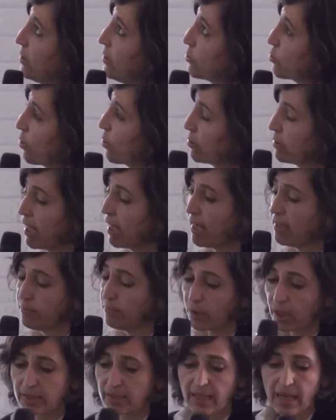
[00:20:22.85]
So
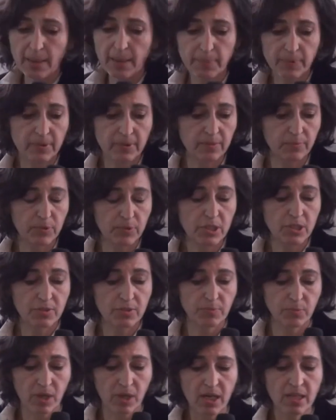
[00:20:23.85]
then what happened,
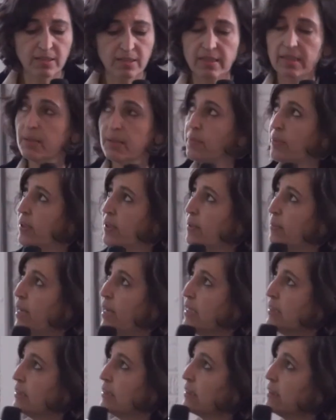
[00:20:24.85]
which was
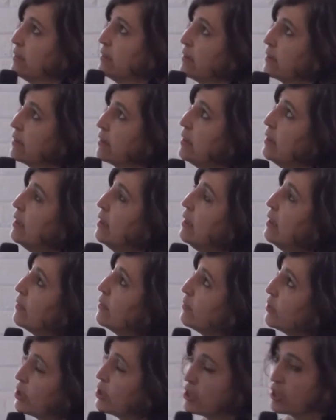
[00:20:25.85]
implemented,
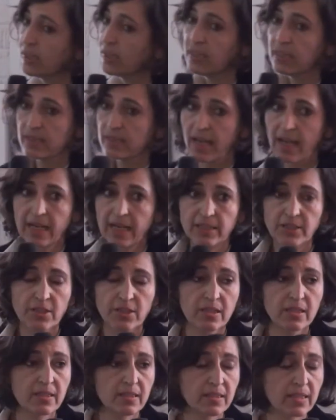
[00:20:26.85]
which it
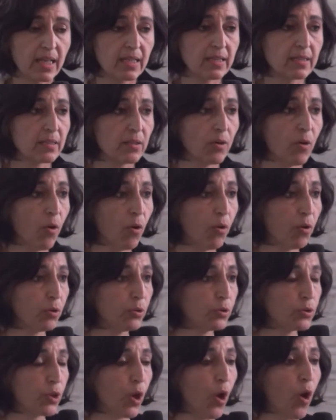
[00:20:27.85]
actually set the
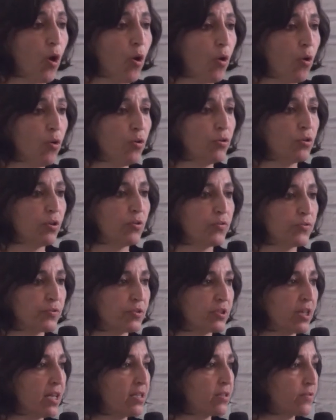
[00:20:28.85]
whole tone
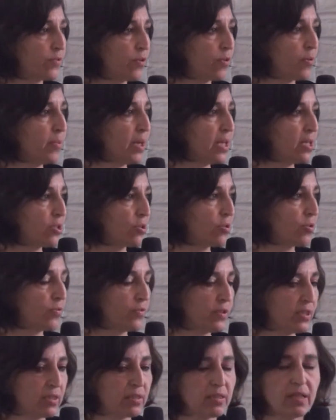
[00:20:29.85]
of transformation
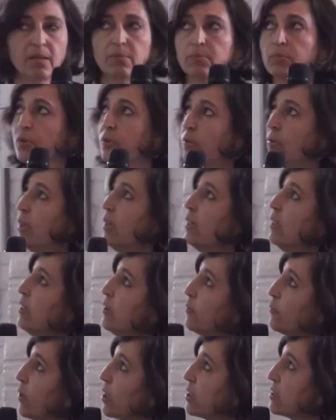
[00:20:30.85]
of Istanbul,
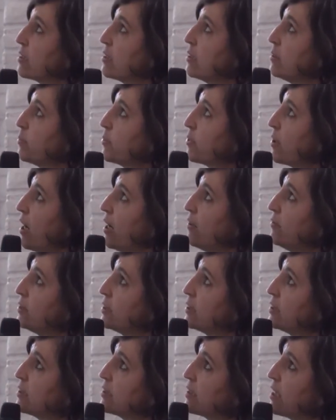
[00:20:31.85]
was the
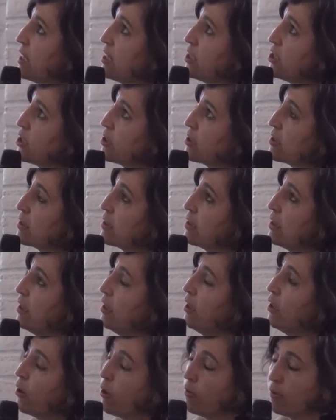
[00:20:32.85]
privatization
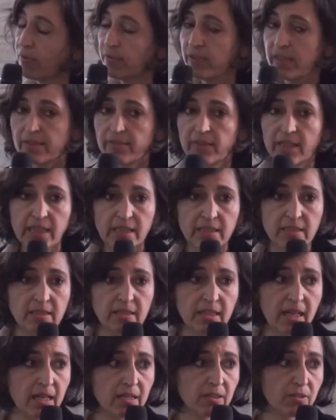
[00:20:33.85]
of a very
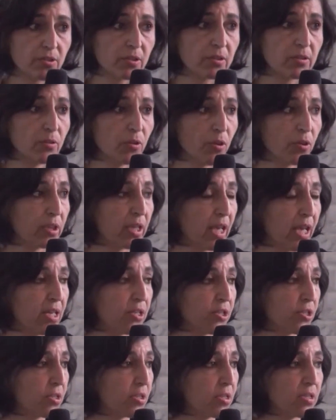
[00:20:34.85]
central
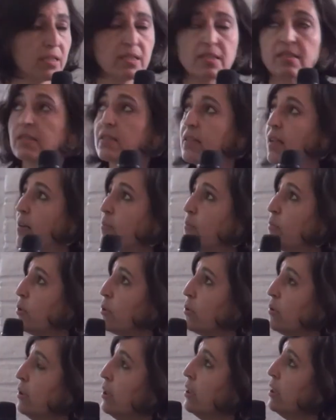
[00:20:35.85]
location in
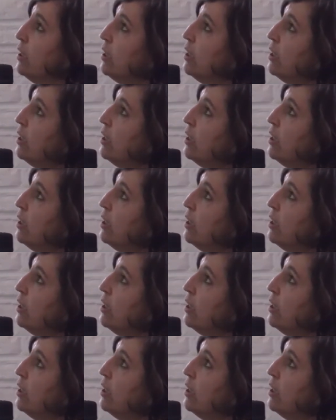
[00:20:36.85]
Istanbul,